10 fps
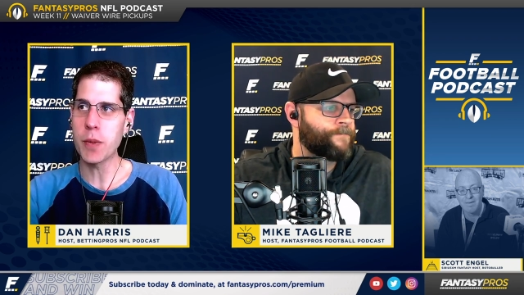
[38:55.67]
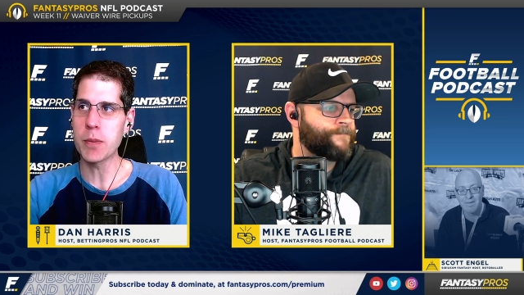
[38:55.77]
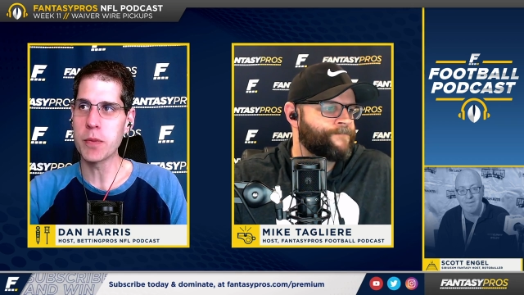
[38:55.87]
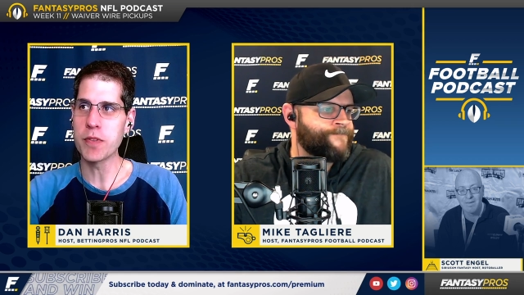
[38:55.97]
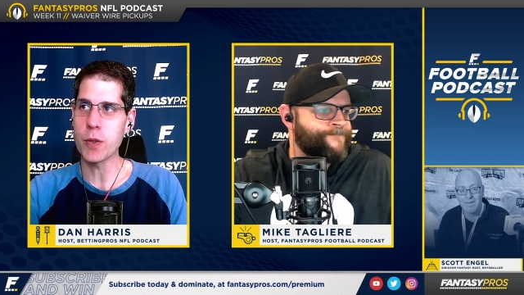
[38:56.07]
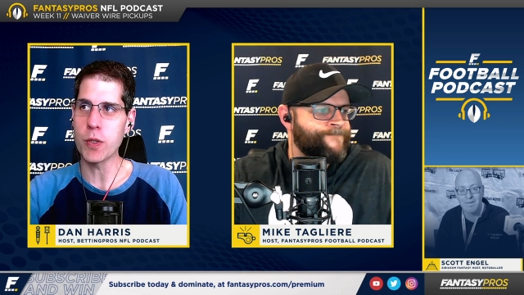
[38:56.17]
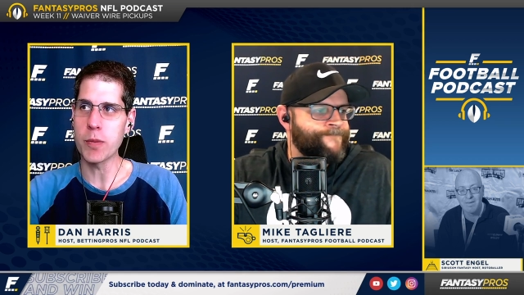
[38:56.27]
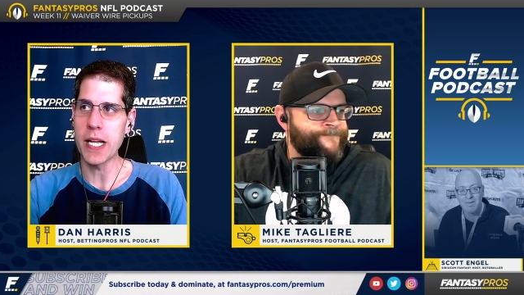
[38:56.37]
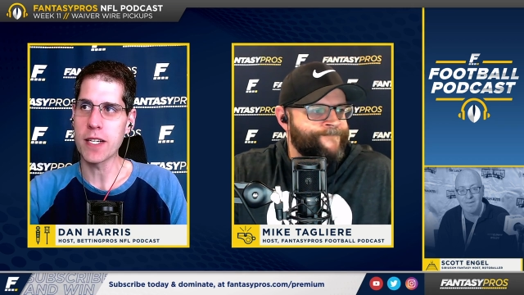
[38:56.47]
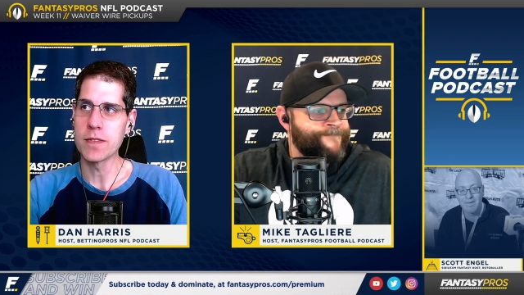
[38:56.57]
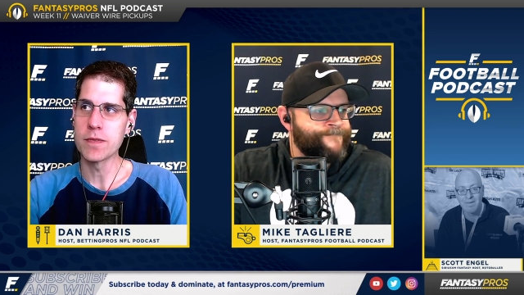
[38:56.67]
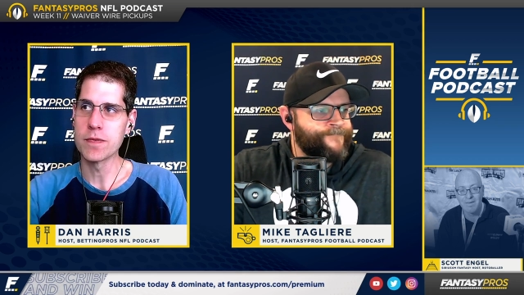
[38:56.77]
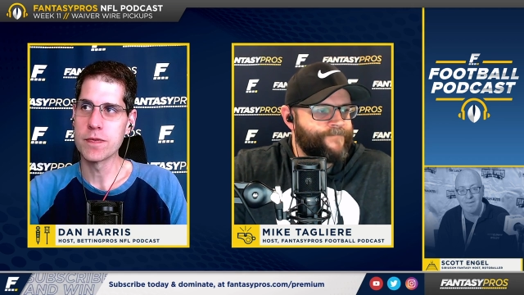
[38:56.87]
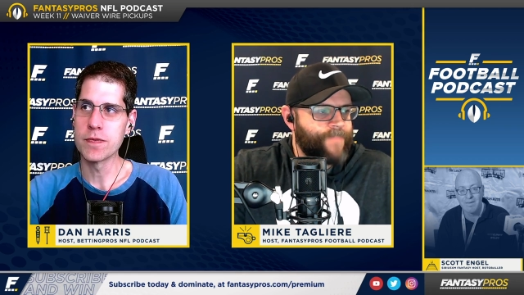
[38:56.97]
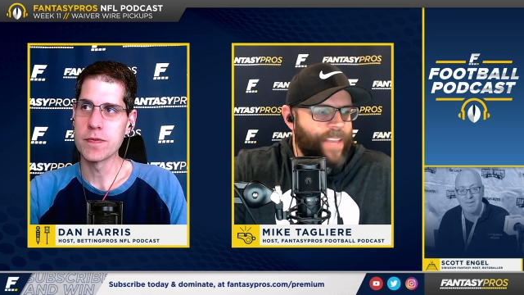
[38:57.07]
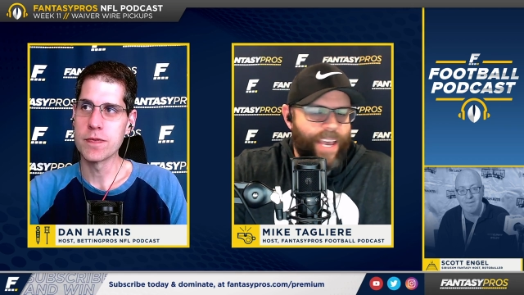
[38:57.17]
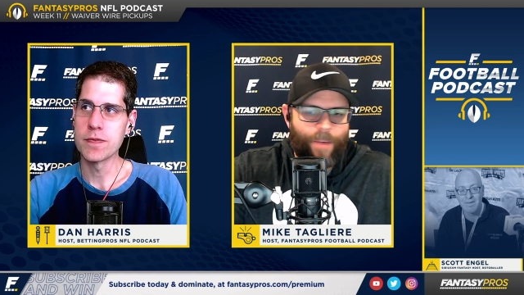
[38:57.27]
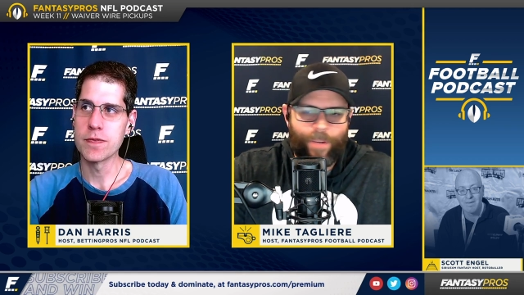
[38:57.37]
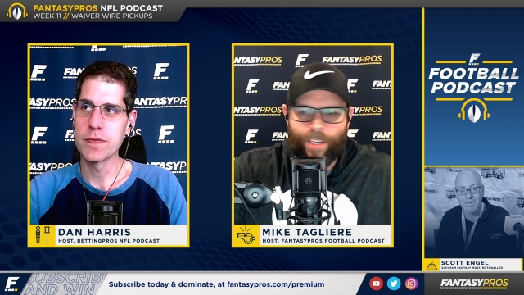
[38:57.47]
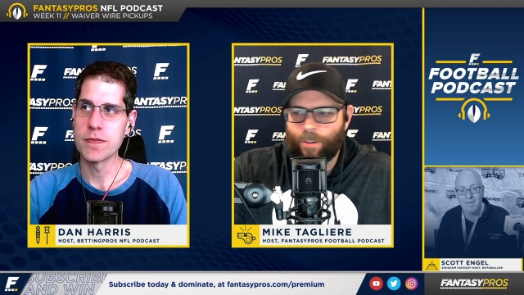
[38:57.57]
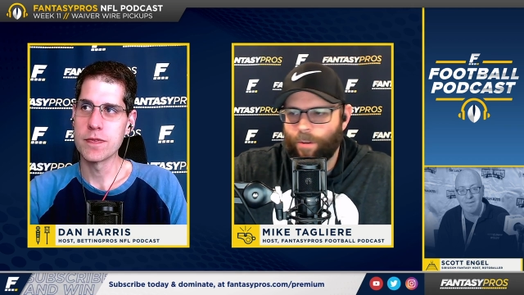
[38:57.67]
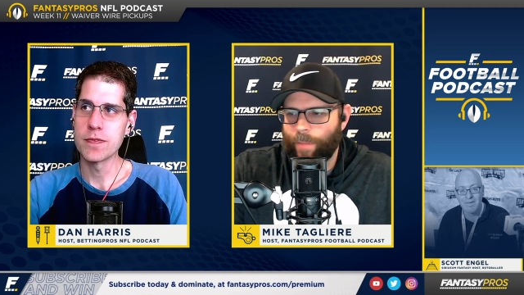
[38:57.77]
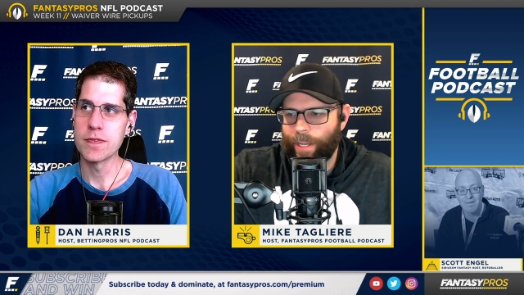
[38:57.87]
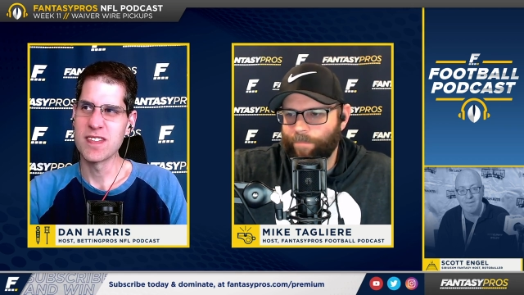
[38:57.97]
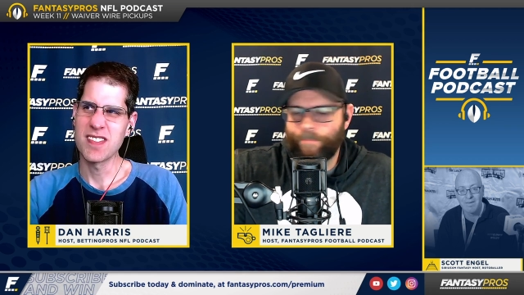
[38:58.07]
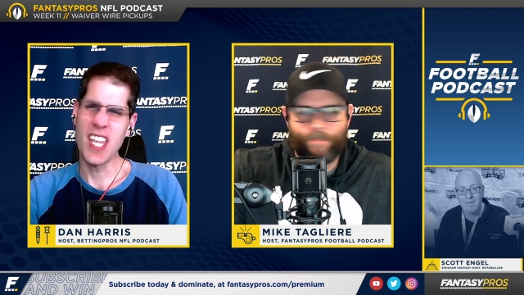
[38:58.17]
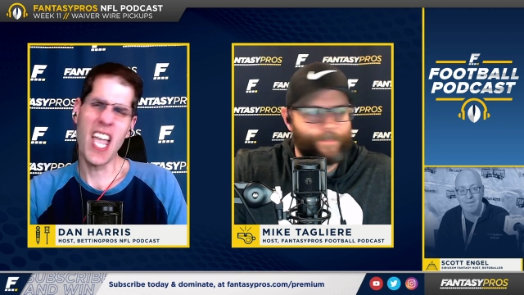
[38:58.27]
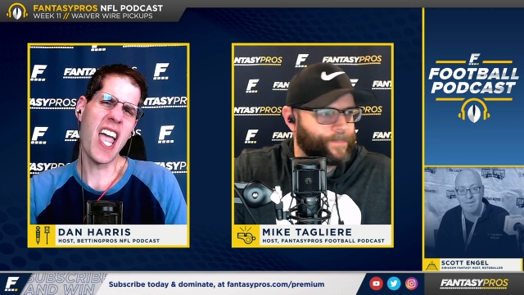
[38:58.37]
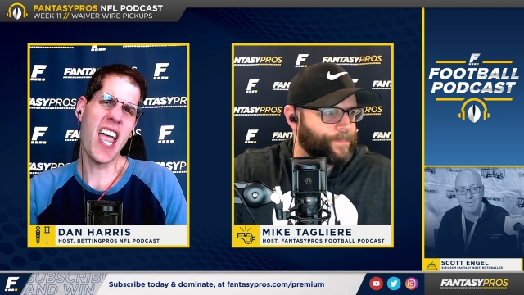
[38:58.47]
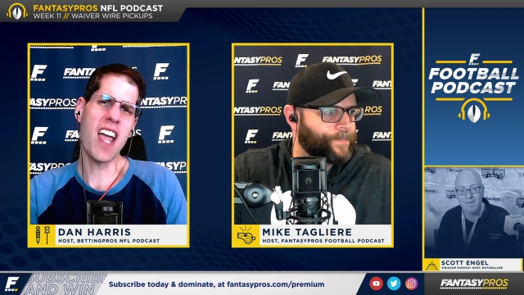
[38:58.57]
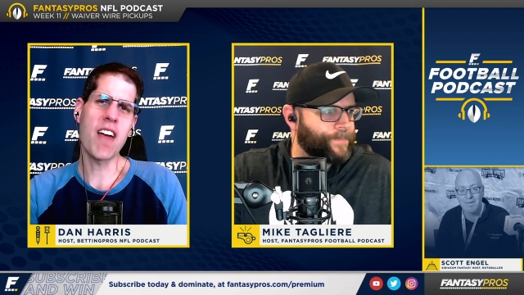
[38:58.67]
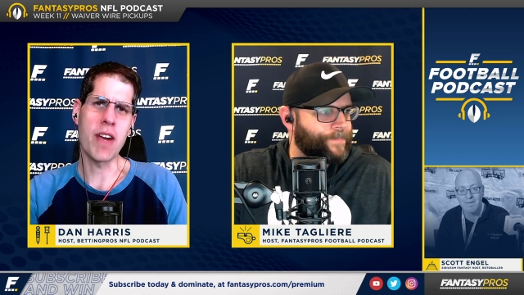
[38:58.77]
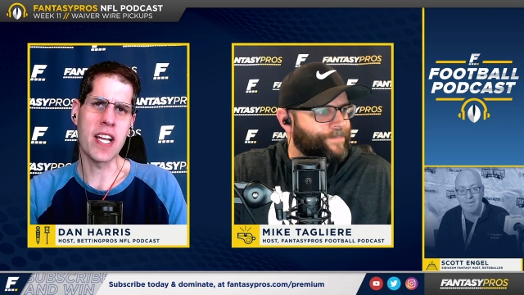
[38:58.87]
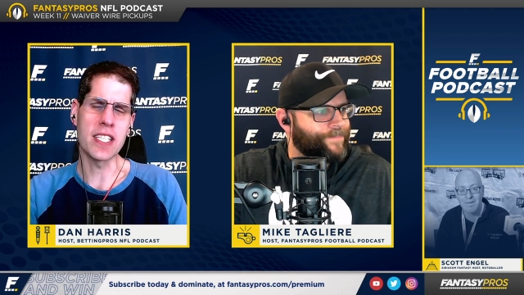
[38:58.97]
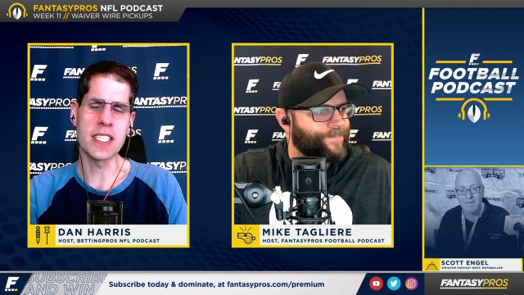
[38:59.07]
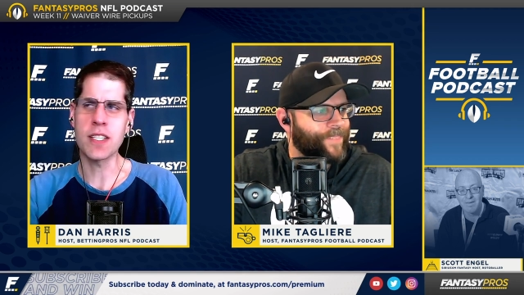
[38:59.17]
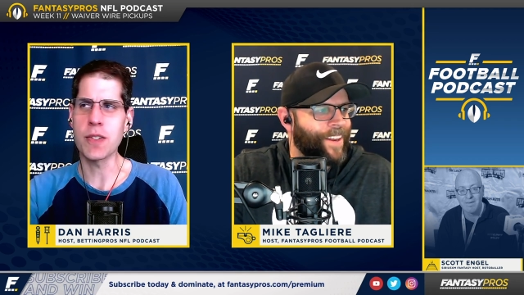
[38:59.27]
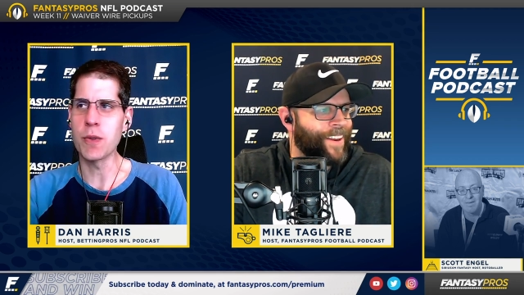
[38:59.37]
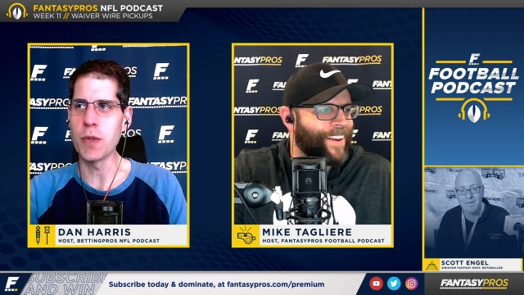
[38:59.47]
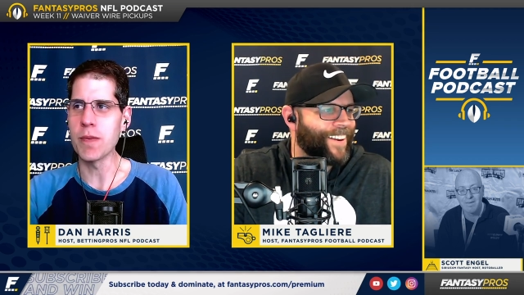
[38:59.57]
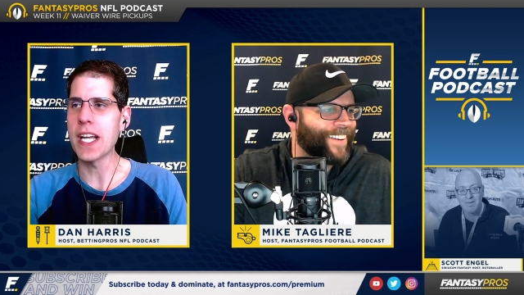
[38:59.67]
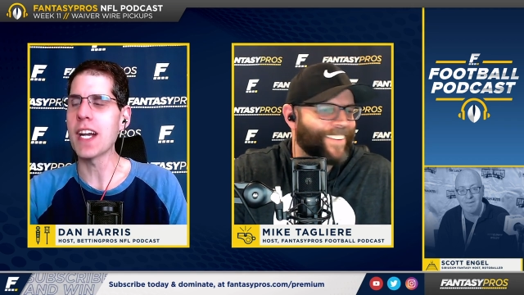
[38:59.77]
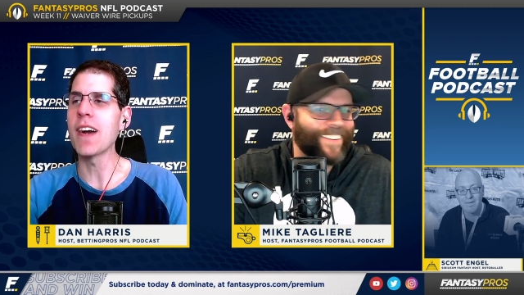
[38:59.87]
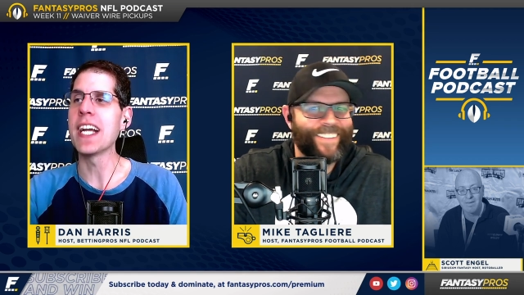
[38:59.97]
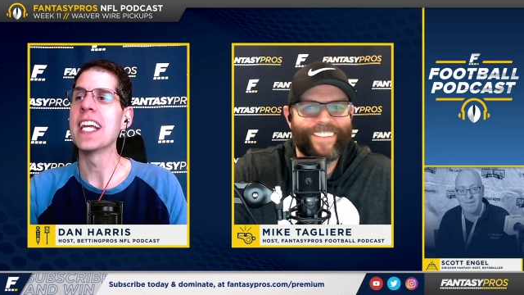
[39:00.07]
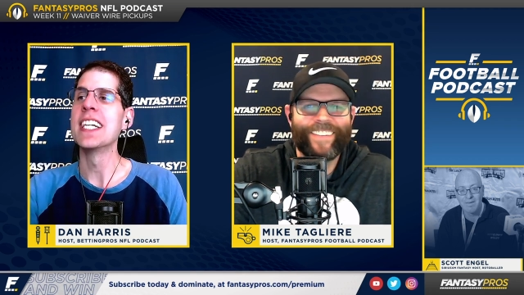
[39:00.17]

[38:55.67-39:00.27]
Speaker 1: You want to move to quarterback?
Speaker 2: Yeah, we can go to quarterback.
Speaker 1: All right, let's go to quarterback. All right,